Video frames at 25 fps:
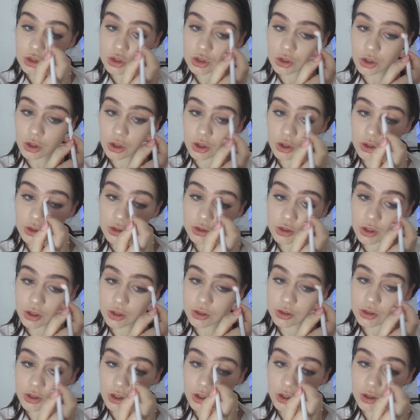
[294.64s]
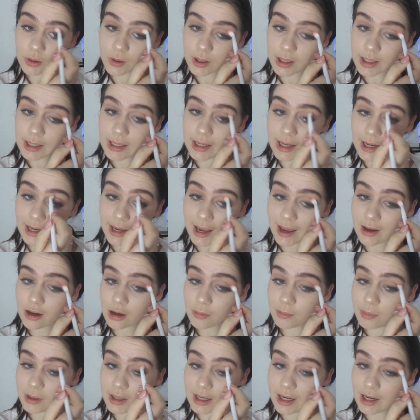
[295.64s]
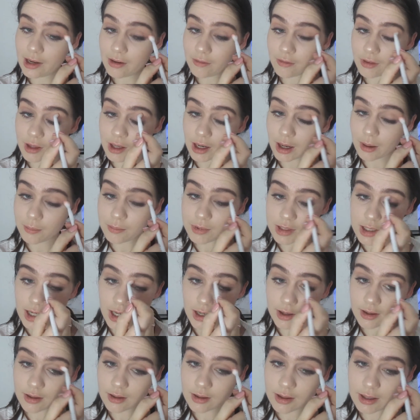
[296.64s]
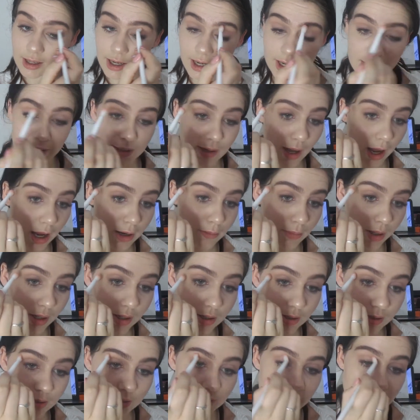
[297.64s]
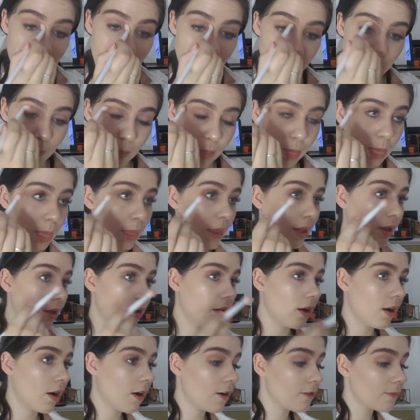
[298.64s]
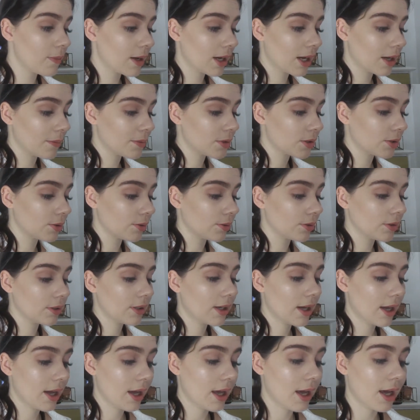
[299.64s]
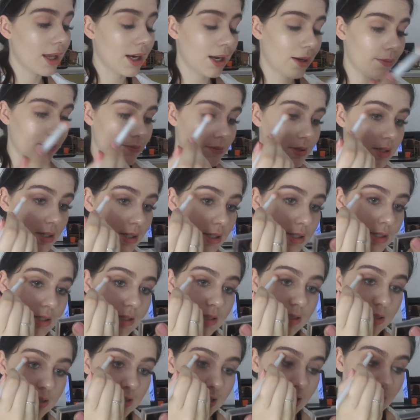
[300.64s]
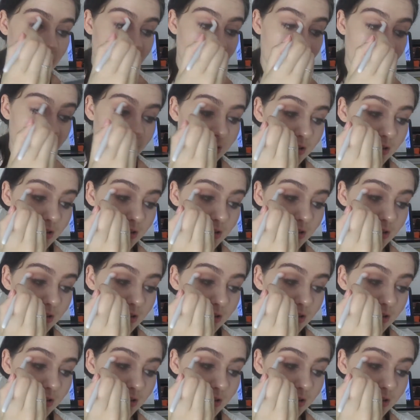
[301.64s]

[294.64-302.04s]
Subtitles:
so quickly. I cannot believe that I'm done. Like 9 months of makeup school and I'm done.